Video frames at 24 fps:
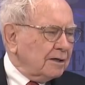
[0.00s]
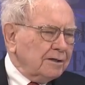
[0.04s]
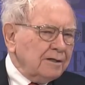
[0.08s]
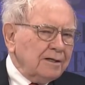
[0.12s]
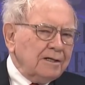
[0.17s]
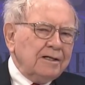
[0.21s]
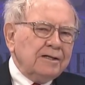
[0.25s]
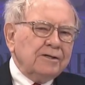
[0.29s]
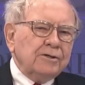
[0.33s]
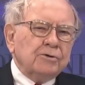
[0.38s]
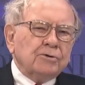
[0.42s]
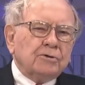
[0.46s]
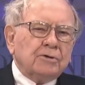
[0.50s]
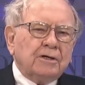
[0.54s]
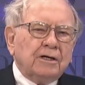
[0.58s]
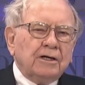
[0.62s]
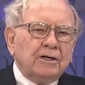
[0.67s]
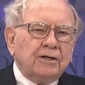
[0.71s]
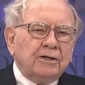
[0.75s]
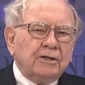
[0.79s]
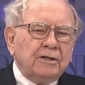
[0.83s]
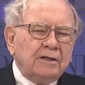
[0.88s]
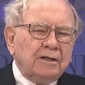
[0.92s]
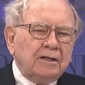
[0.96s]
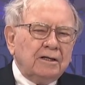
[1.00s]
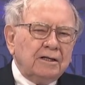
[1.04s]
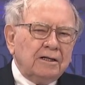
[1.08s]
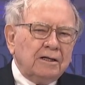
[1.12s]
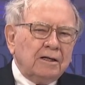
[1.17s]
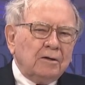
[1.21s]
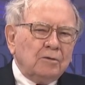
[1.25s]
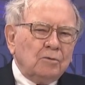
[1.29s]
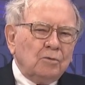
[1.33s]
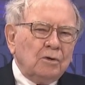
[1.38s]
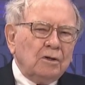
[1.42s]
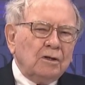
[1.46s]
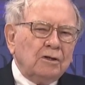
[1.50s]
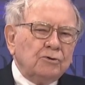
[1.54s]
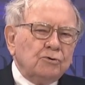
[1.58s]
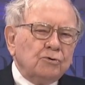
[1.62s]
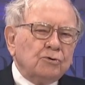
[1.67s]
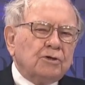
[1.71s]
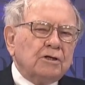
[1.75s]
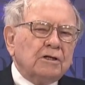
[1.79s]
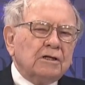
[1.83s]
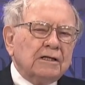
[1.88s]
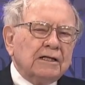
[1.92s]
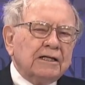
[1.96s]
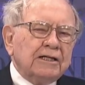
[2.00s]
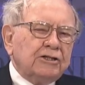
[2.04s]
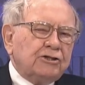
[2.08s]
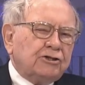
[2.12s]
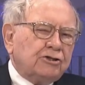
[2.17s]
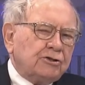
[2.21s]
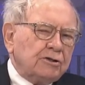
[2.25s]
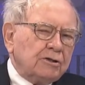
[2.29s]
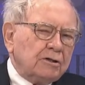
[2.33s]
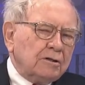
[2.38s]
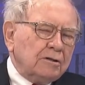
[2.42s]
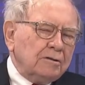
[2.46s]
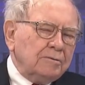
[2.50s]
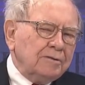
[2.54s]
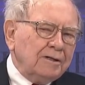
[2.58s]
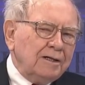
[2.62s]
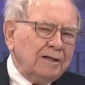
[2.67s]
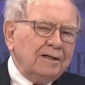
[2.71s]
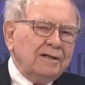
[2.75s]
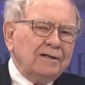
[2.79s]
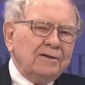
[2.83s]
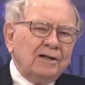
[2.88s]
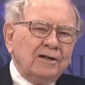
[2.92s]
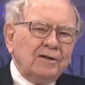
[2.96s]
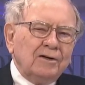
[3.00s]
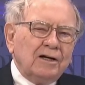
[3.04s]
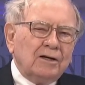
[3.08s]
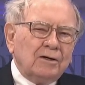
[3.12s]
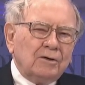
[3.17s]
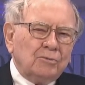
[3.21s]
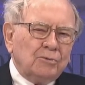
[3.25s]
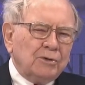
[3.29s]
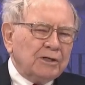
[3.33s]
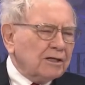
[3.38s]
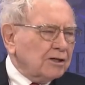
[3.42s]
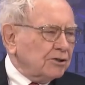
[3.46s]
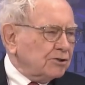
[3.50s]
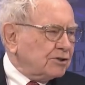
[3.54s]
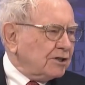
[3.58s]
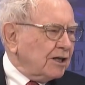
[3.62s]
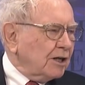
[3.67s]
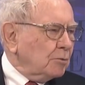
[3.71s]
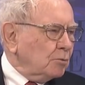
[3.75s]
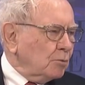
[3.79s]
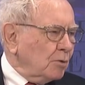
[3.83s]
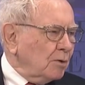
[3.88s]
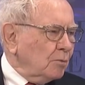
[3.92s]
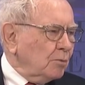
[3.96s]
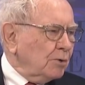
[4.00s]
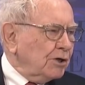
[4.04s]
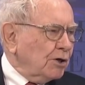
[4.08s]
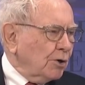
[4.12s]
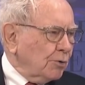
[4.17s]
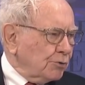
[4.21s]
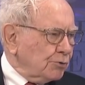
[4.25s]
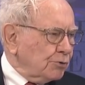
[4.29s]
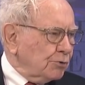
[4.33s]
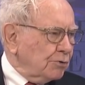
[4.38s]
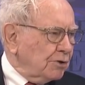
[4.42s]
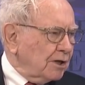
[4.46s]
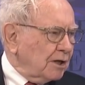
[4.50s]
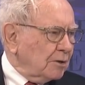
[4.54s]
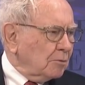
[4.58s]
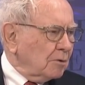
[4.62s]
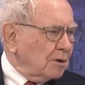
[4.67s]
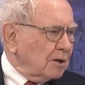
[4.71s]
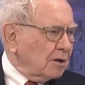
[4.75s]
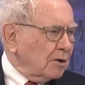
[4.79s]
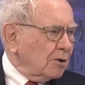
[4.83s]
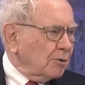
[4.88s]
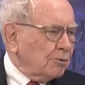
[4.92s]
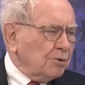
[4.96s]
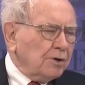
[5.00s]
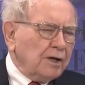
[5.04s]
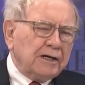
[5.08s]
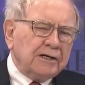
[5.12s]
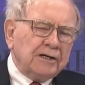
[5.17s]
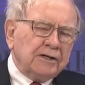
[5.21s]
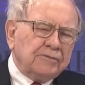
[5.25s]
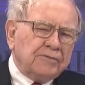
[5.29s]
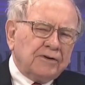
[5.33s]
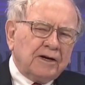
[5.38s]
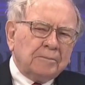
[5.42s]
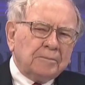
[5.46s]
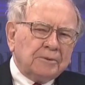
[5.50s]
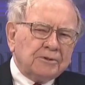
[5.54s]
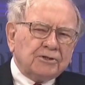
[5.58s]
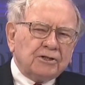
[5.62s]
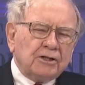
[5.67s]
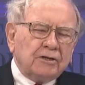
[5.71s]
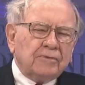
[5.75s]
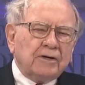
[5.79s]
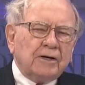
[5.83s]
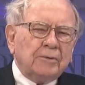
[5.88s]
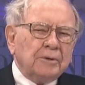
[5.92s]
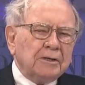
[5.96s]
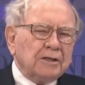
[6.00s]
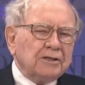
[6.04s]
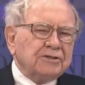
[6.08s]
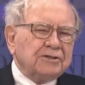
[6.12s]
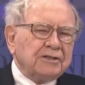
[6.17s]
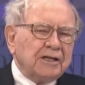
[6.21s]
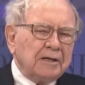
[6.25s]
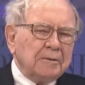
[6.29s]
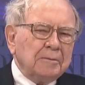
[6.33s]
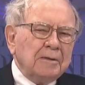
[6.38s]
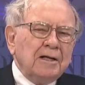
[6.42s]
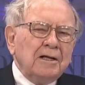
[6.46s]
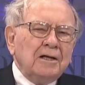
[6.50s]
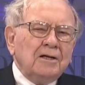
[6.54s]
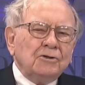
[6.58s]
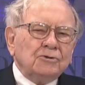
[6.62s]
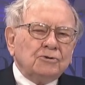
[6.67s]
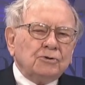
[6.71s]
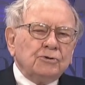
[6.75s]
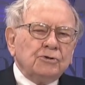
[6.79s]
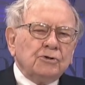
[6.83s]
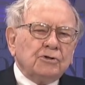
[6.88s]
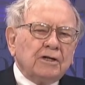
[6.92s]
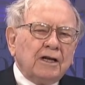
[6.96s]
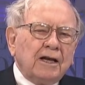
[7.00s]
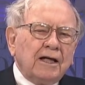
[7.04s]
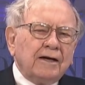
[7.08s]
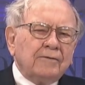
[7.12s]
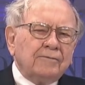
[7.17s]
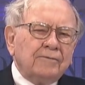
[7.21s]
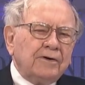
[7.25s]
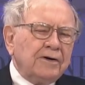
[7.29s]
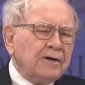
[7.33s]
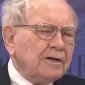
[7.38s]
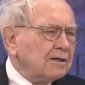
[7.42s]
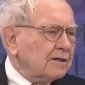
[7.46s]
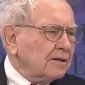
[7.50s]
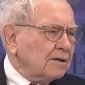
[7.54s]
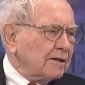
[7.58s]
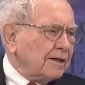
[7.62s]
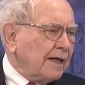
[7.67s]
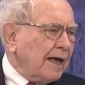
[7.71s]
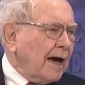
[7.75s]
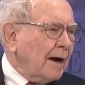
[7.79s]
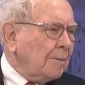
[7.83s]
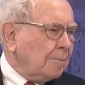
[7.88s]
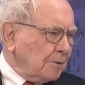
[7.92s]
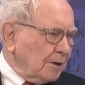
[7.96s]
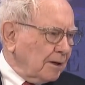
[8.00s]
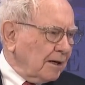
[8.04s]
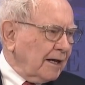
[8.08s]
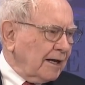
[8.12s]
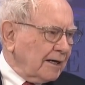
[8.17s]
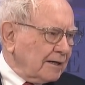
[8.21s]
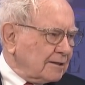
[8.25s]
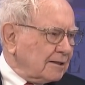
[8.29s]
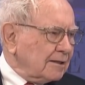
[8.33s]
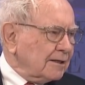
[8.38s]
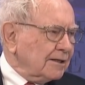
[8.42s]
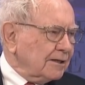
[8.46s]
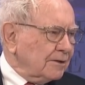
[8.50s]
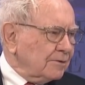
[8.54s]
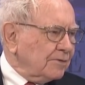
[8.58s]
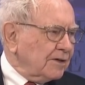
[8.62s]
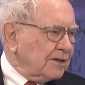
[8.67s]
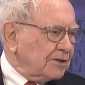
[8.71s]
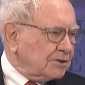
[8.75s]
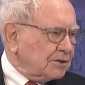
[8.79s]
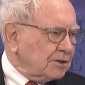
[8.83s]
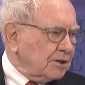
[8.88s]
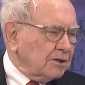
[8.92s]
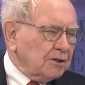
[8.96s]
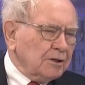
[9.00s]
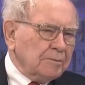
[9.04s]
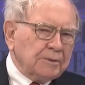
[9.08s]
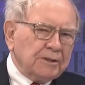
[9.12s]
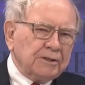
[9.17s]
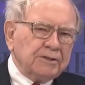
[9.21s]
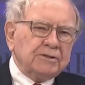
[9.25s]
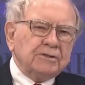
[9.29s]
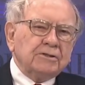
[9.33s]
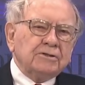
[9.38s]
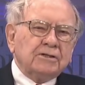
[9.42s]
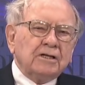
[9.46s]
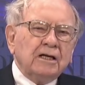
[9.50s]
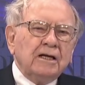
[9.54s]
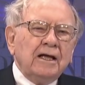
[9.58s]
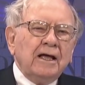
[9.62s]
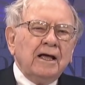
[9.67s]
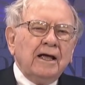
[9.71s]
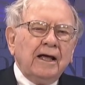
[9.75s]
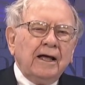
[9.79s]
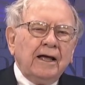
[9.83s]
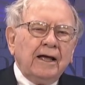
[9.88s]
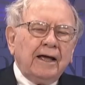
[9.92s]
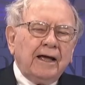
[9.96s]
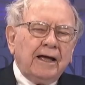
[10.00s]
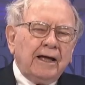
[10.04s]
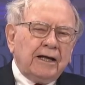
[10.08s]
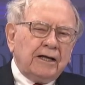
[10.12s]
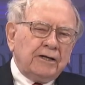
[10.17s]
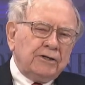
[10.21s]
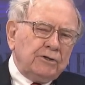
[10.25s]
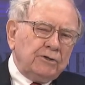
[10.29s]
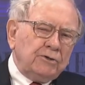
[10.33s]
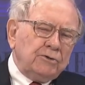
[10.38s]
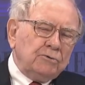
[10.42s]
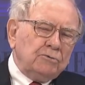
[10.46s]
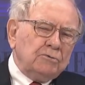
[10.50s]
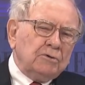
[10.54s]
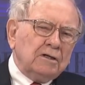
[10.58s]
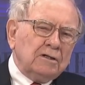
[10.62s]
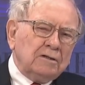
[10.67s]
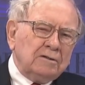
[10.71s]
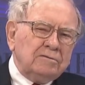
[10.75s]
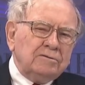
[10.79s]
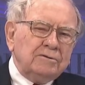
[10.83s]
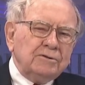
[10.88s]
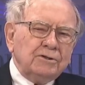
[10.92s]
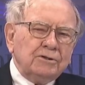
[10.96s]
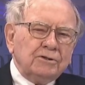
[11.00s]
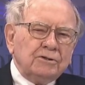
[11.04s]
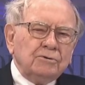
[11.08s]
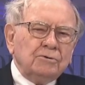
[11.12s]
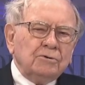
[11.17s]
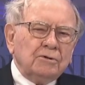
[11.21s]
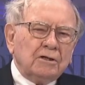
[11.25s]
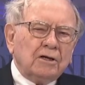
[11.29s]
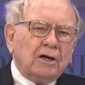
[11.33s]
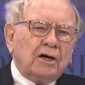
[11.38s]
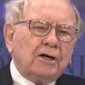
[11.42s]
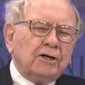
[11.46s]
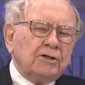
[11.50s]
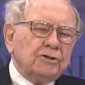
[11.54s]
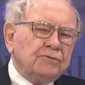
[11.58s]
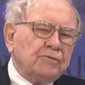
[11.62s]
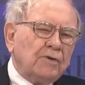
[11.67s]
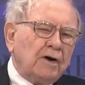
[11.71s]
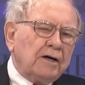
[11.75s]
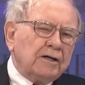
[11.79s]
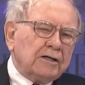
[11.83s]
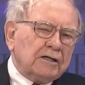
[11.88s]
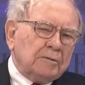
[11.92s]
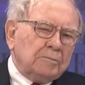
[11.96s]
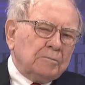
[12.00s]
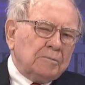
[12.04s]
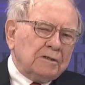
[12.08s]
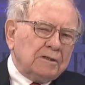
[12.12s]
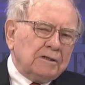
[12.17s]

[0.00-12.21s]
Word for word: Uh, you can. You can lease your uh, real estate. We don't do that. We'll own ninety-five percent of our real estate. So you can have very little capital actually invested in the business. And you do a, you do a large volume.